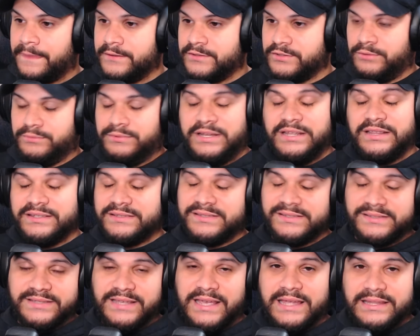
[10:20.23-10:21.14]
So needless
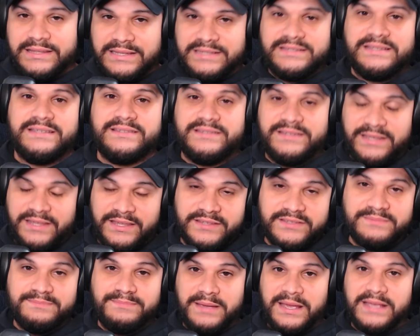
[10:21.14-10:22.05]
to say, this is
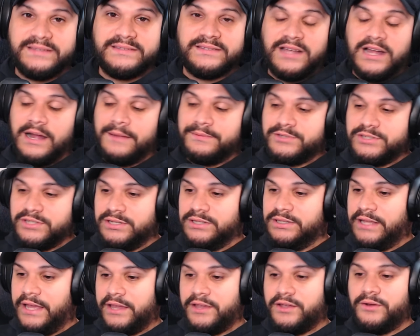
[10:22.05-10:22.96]
his best
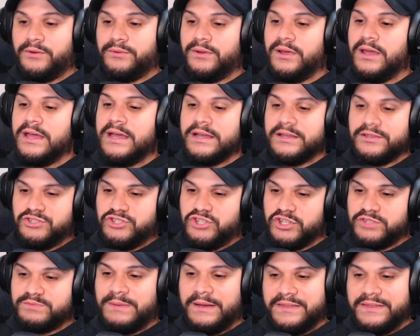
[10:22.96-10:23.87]
option, light cone,
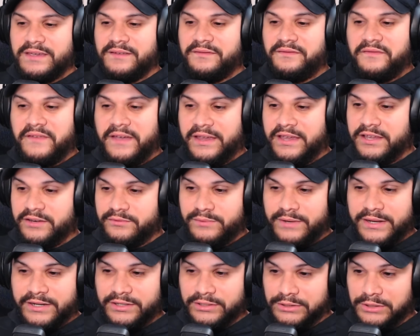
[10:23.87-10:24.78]
just by the effect hit
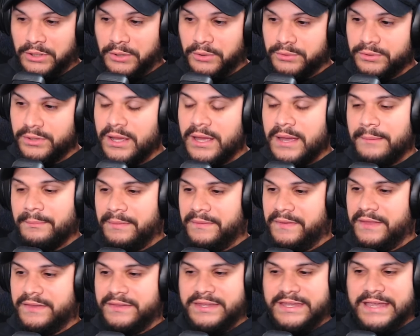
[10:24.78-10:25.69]
rate alone,
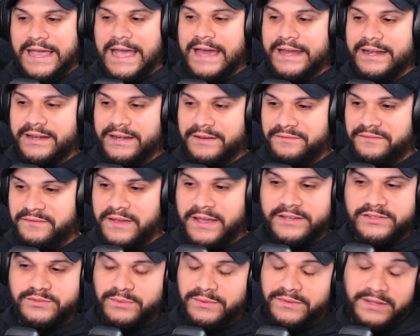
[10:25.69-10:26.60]
but then the added
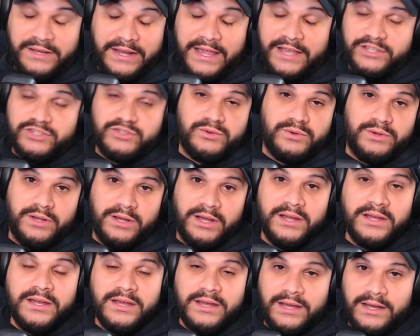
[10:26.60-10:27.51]
effects with the
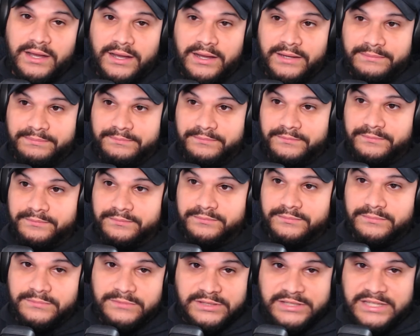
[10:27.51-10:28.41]
extra
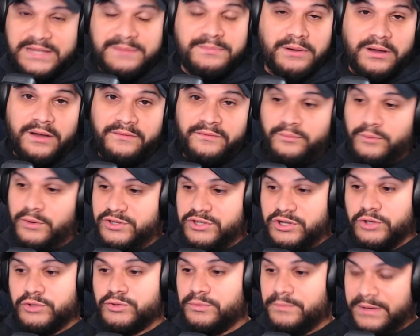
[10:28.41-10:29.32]
debuff,
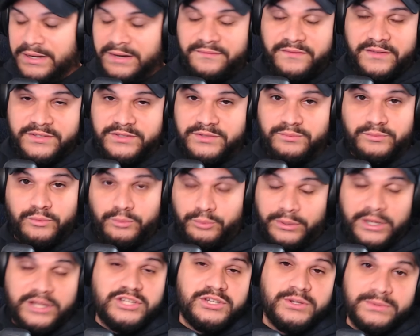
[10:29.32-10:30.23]
which also benefits the
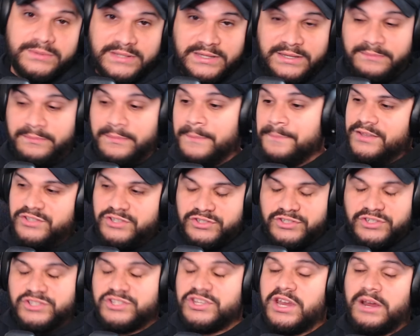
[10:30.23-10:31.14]
ratio team, is
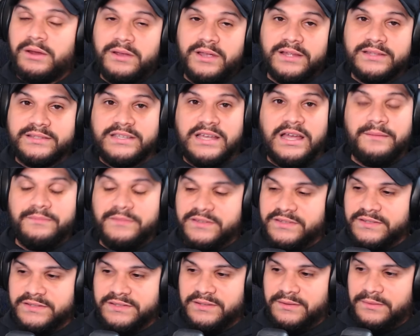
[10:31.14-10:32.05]
just a cherry on top.
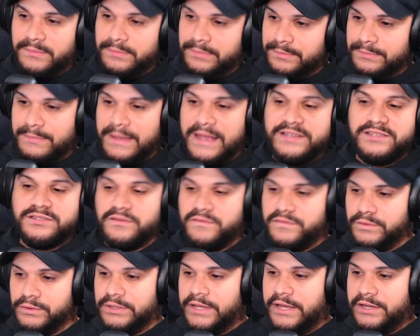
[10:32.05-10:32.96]
This is a
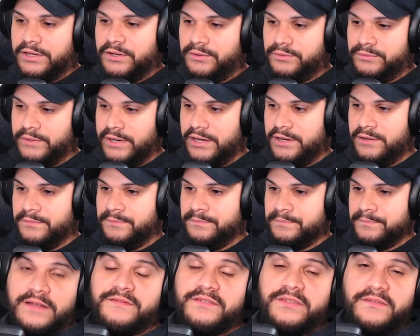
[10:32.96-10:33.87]
masterful light cone right here.
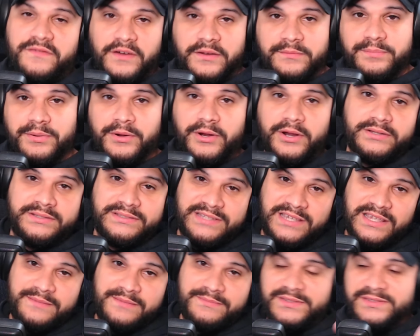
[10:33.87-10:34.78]
Now for the fun part,
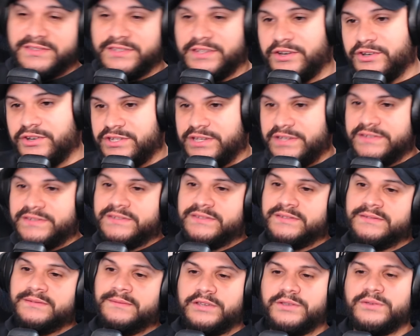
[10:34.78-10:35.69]
teams and
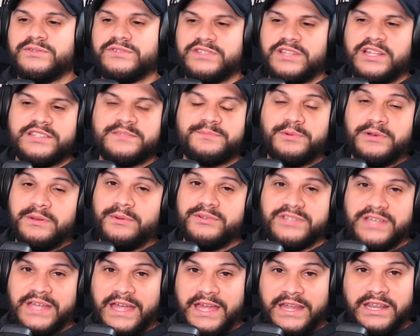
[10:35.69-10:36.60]
synergies. Jiaoqiu slots pretty
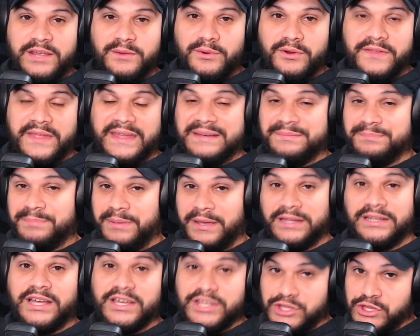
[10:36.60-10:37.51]
much anywhere that
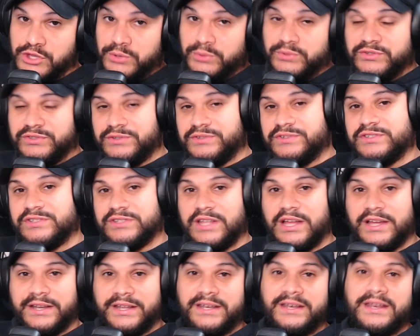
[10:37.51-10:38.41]
Pella used to
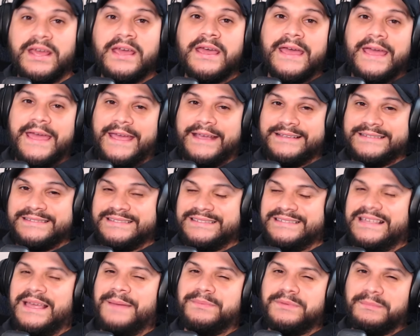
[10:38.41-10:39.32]
slot in,
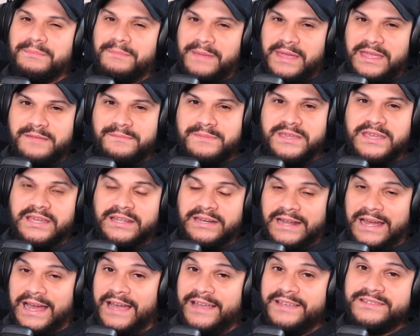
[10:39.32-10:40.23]
except maybe
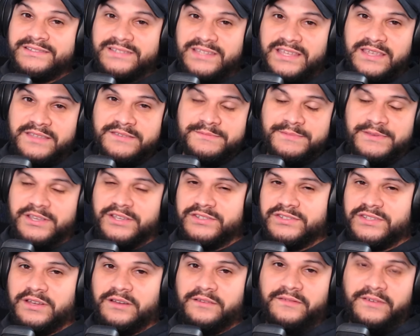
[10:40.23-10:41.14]
in ice teams
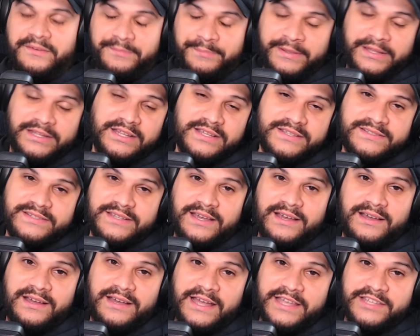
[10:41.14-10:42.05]
because of Pella's
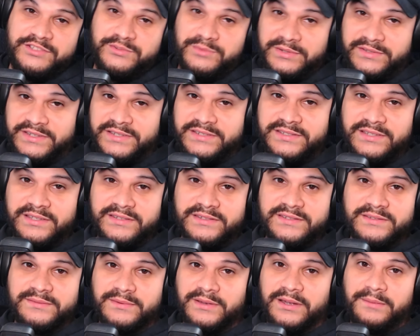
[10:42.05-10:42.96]
ice
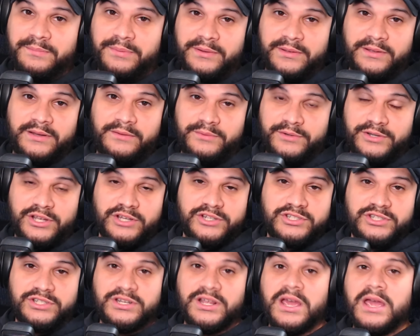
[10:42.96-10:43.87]
resistance
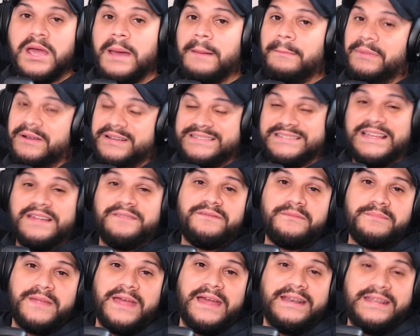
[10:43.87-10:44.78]
reduction. But aside
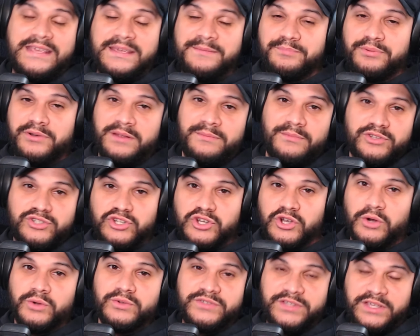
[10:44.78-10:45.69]
from that, he pretty much
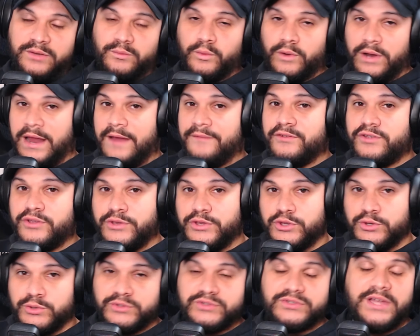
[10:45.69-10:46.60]
goes in wherever you
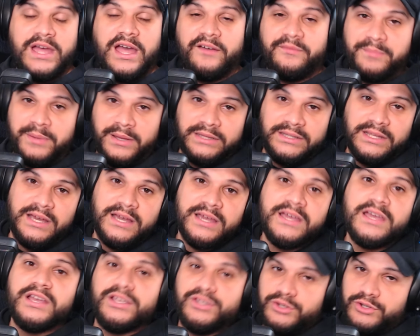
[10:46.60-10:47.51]
used to have Pella,
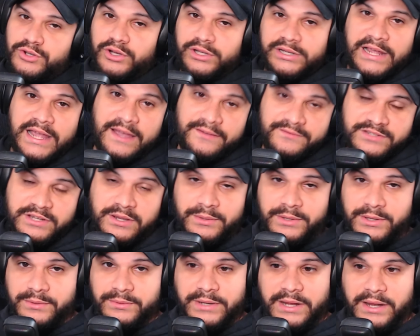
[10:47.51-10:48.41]
you're gonna have
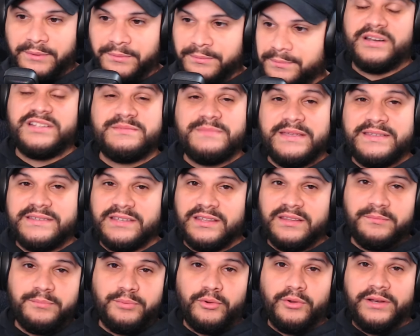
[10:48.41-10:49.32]
Jiaoqiu now. But his main
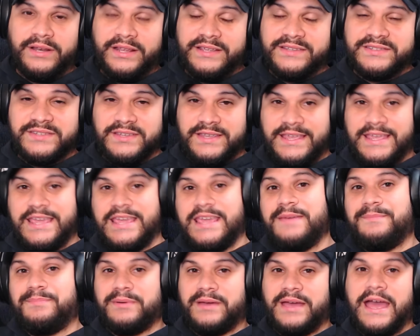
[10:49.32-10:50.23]
selling point is to
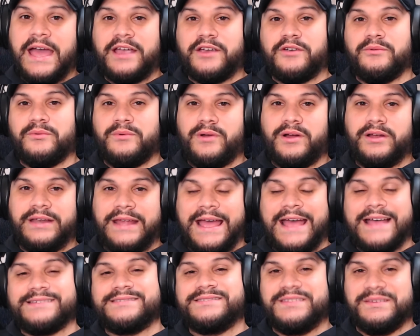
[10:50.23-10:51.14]
keep Acheron
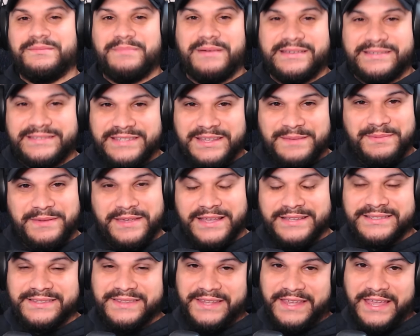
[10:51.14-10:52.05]
as the best
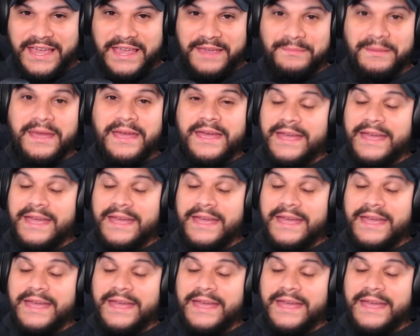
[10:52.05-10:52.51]
DPS in the game,